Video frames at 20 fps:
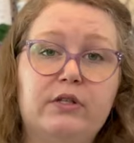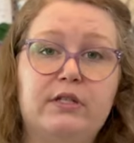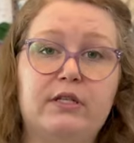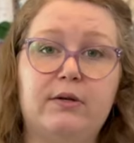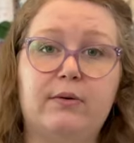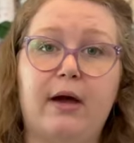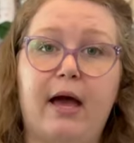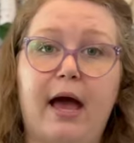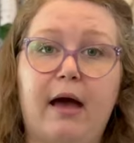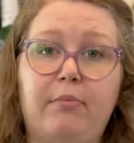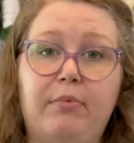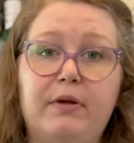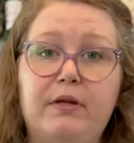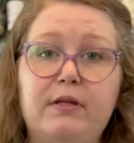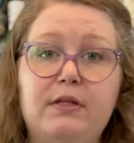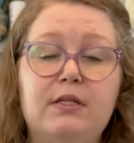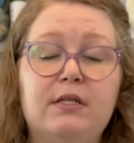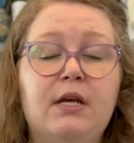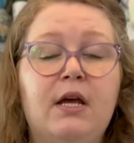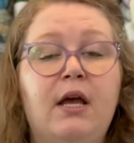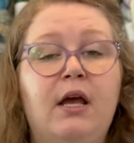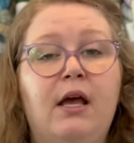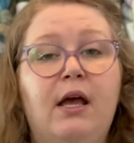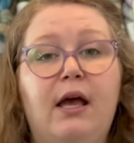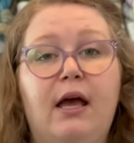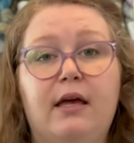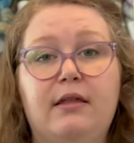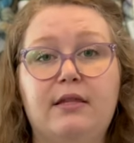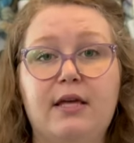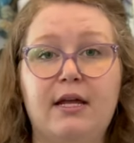see what happens.
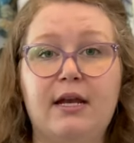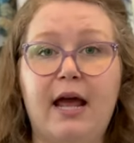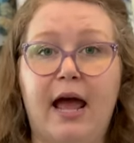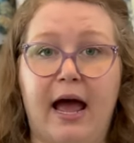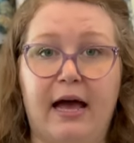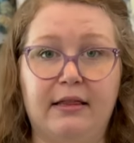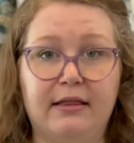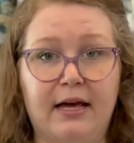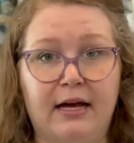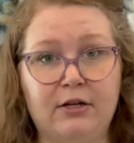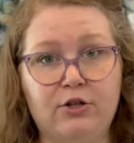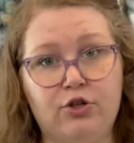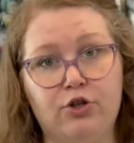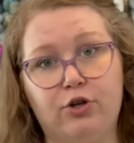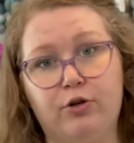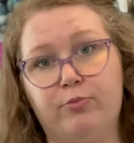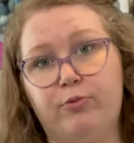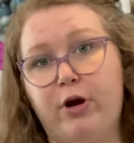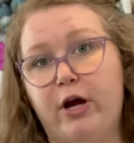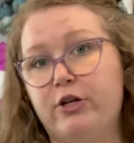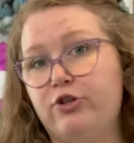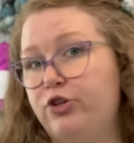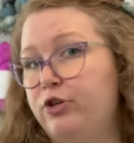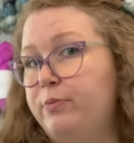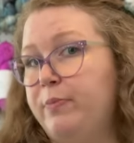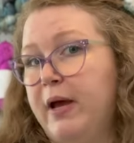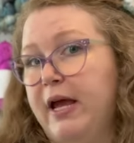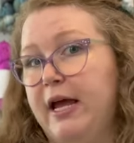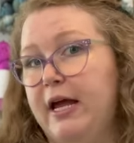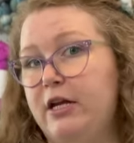And then add that to your project
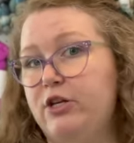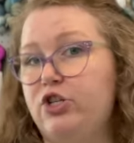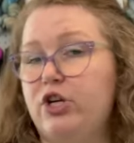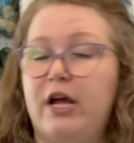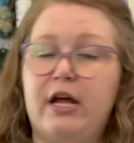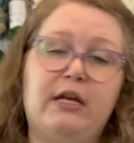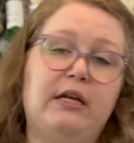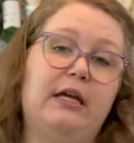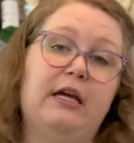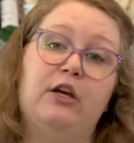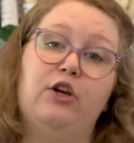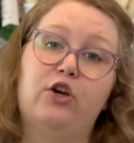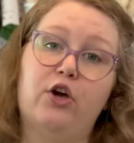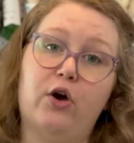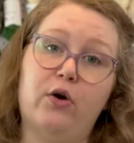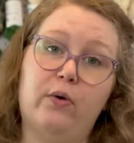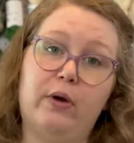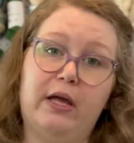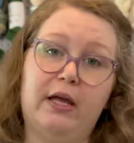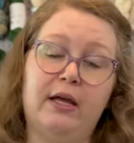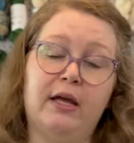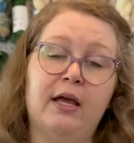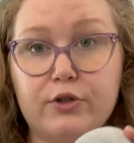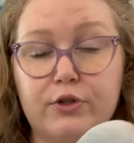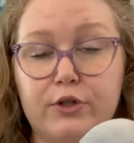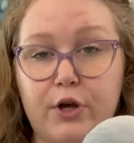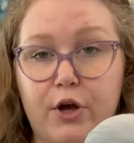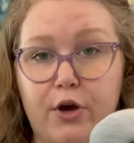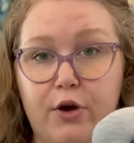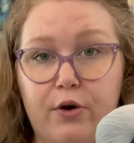page and get going.
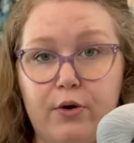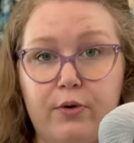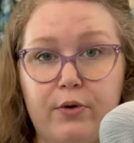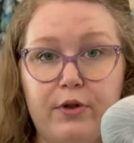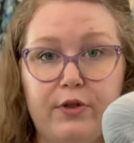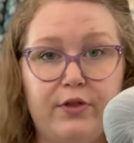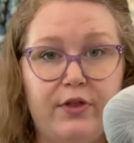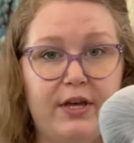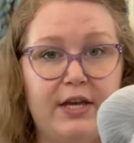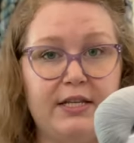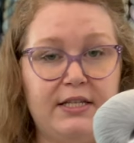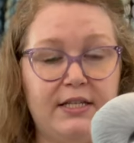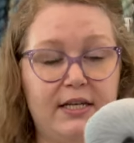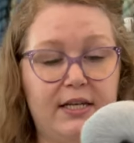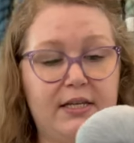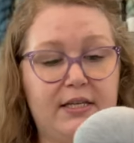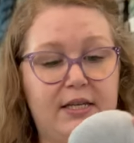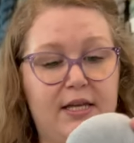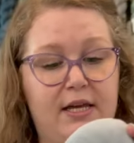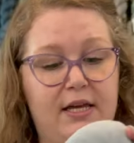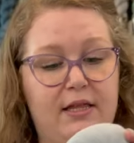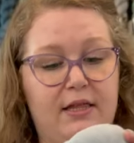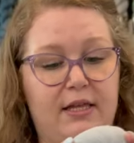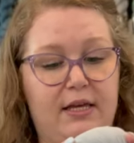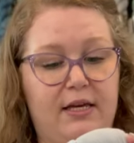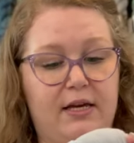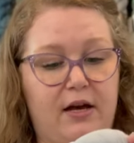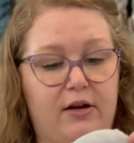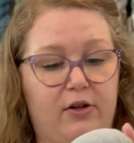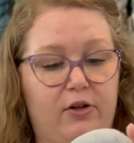So this is in
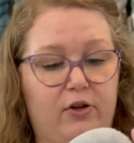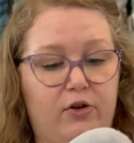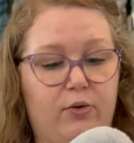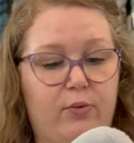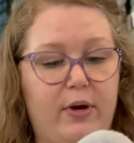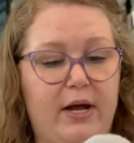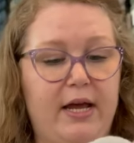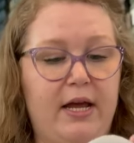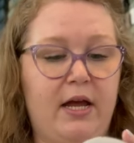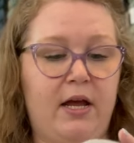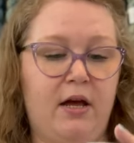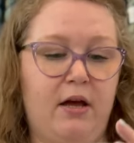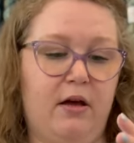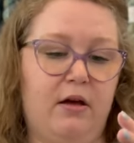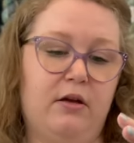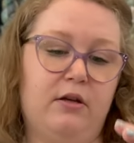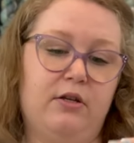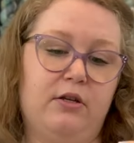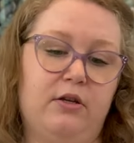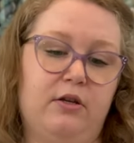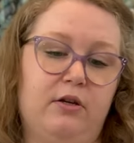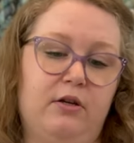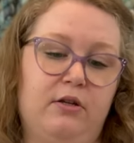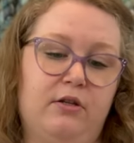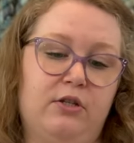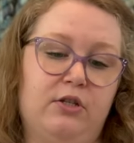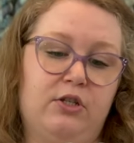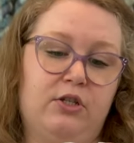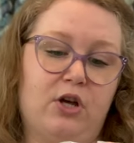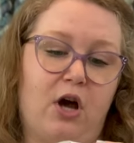the colorway
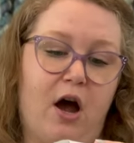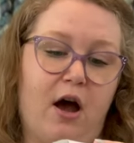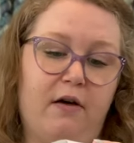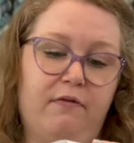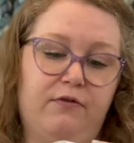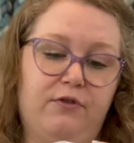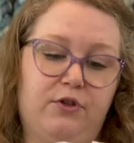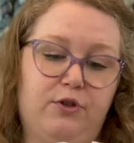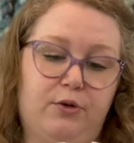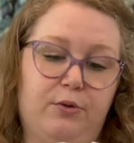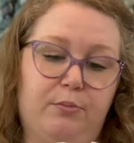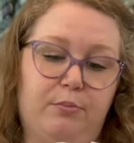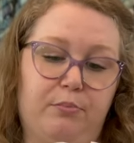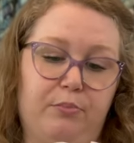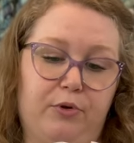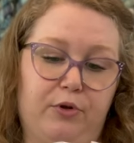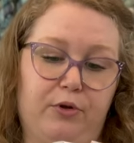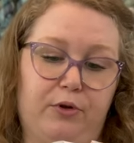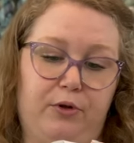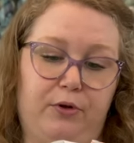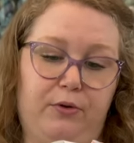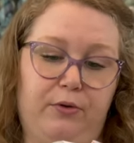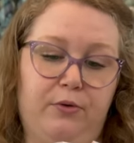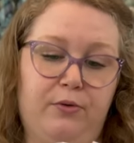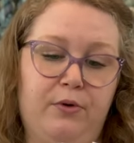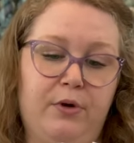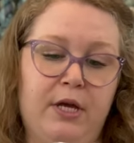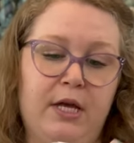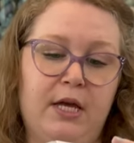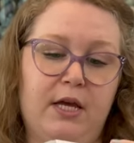soft
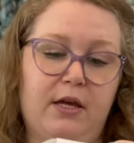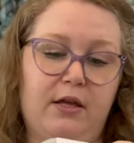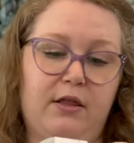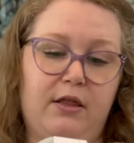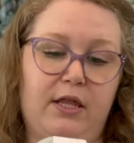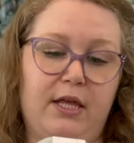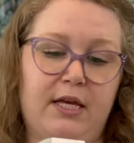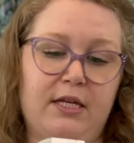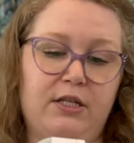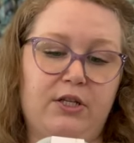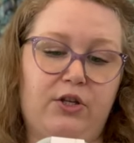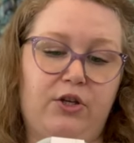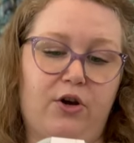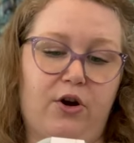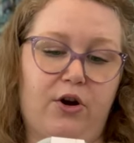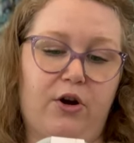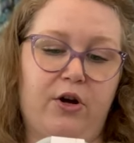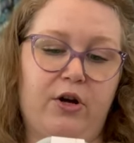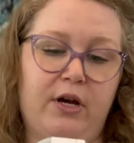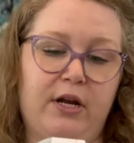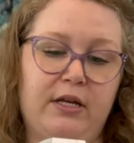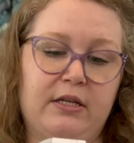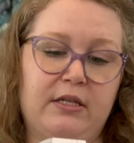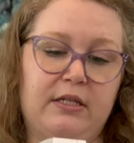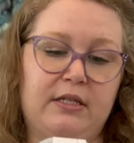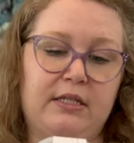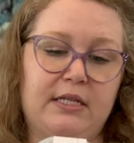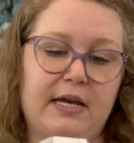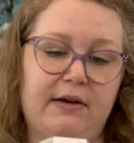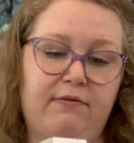blue. This yarn is
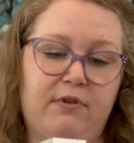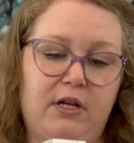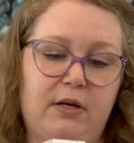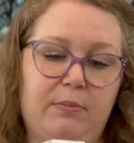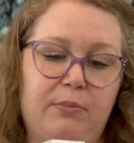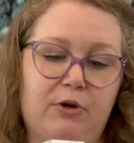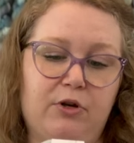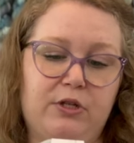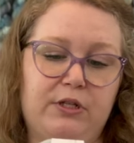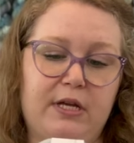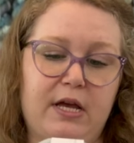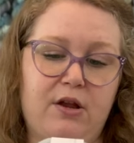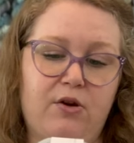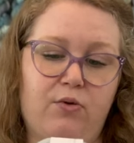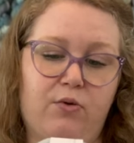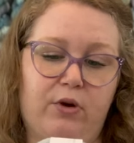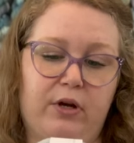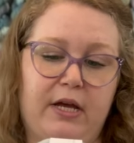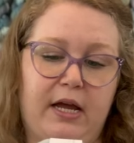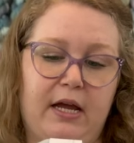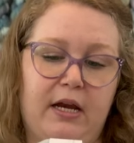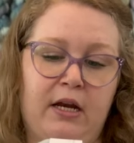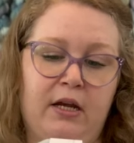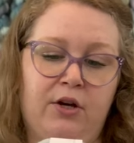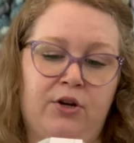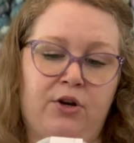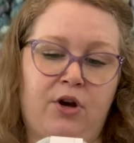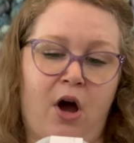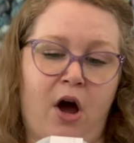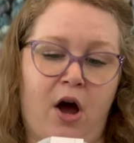70%
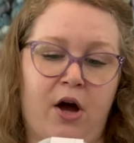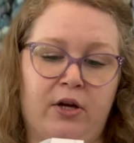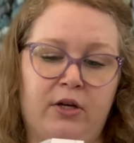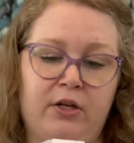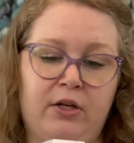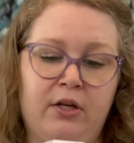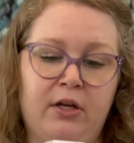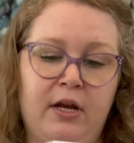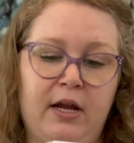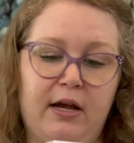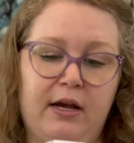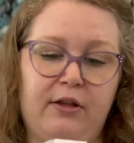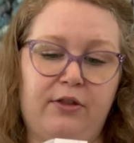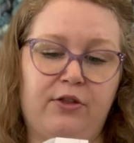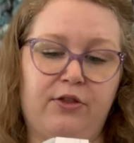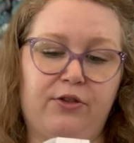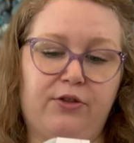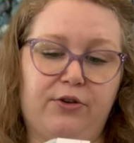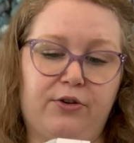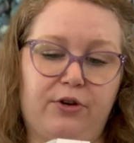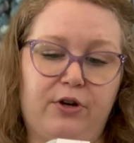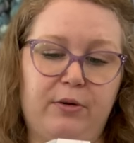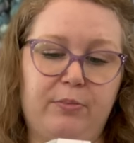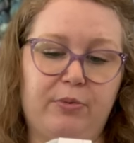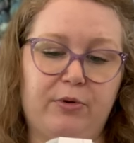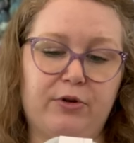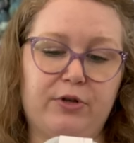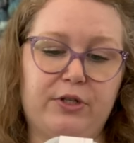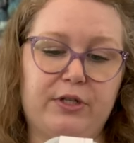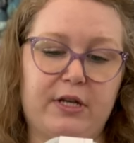organic cotton and
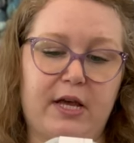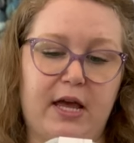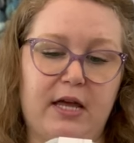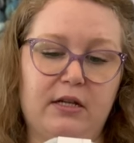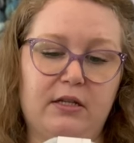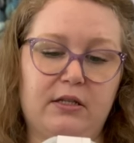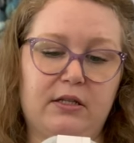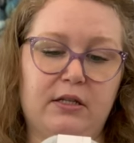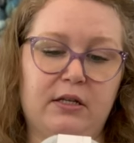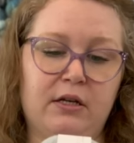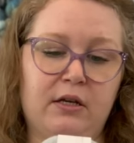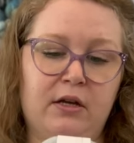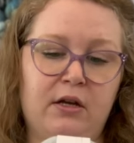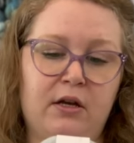30%